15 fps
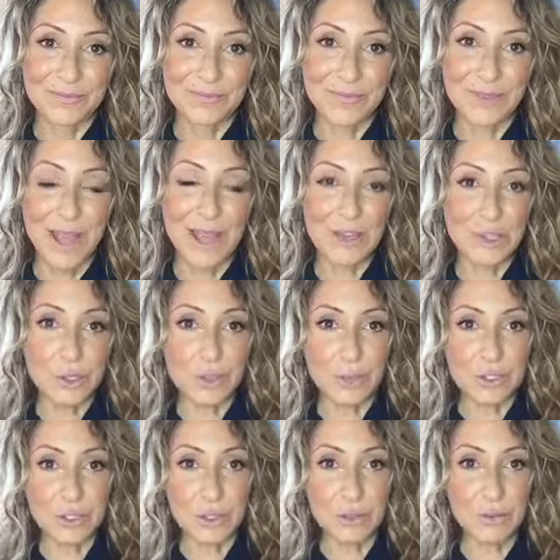I actually
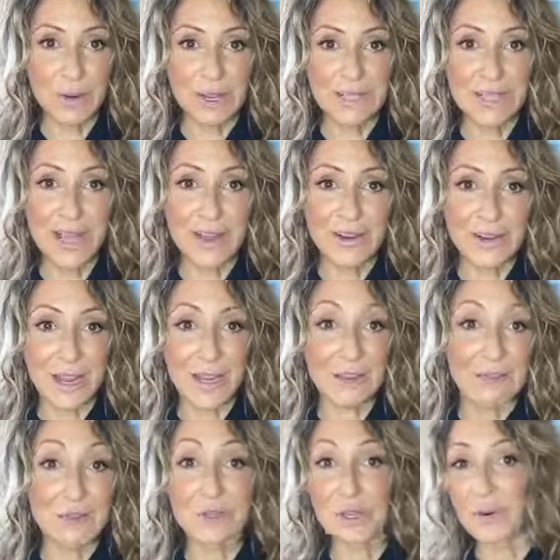want you to write down, and if
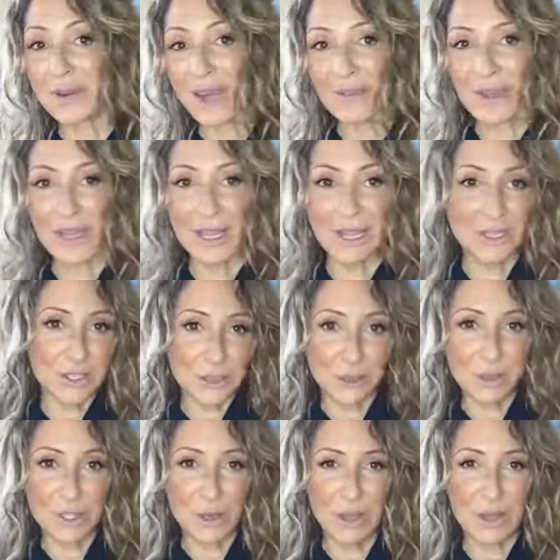you don't have any, I just want
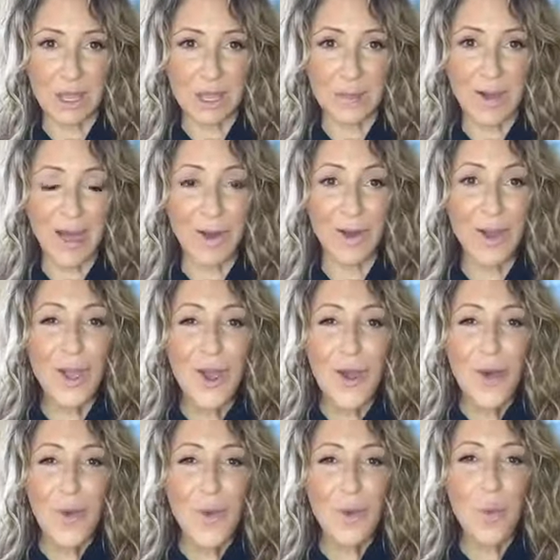you to think about
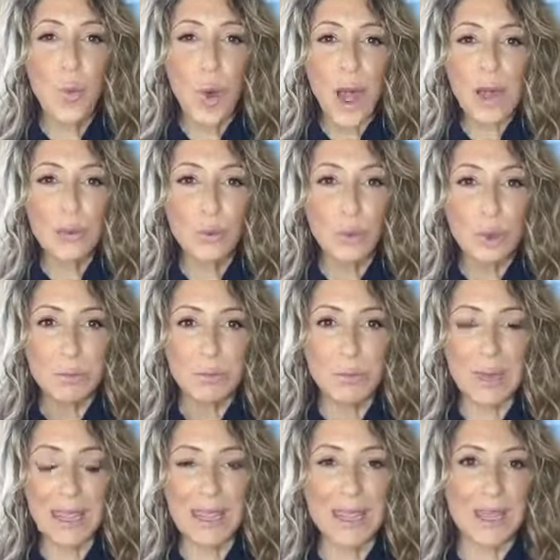what
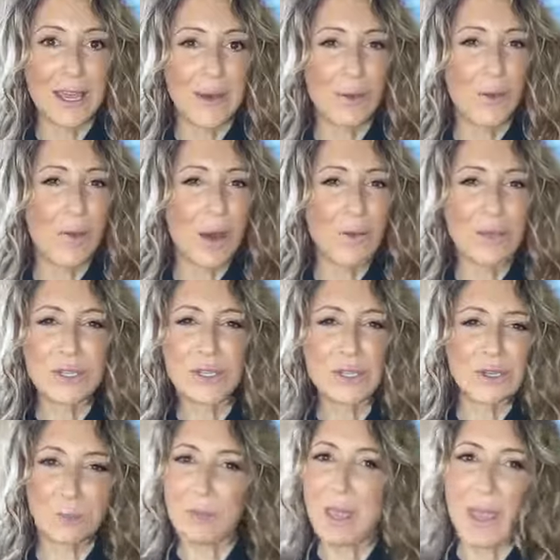would
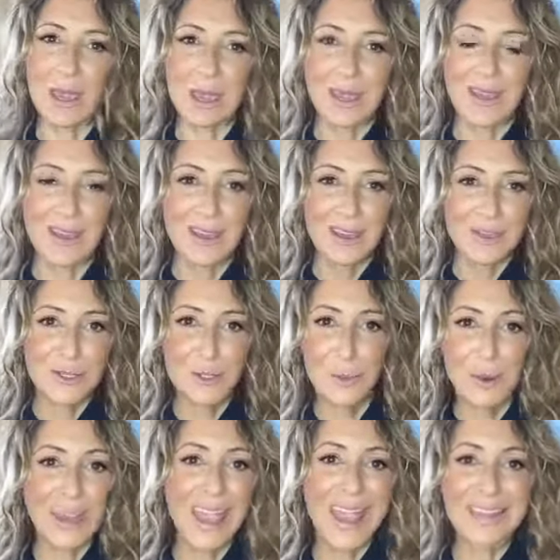just make
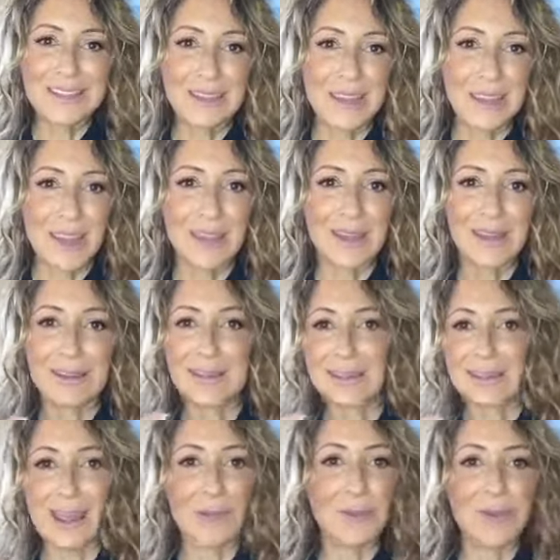2018,
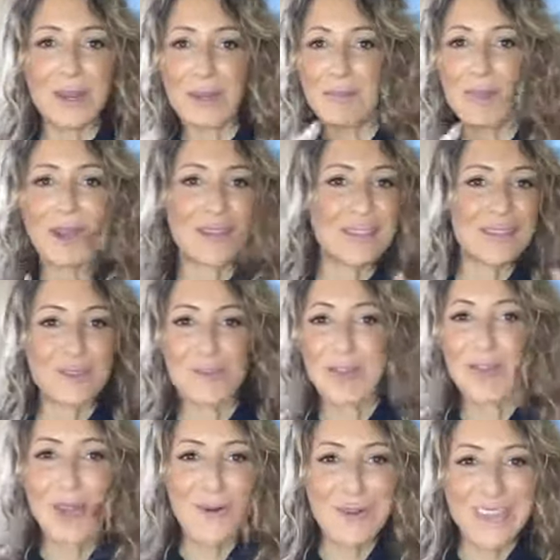say we're gonna be on this
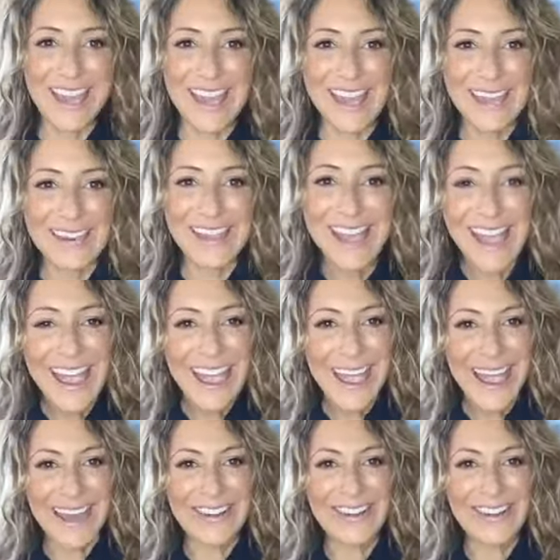video again, and you're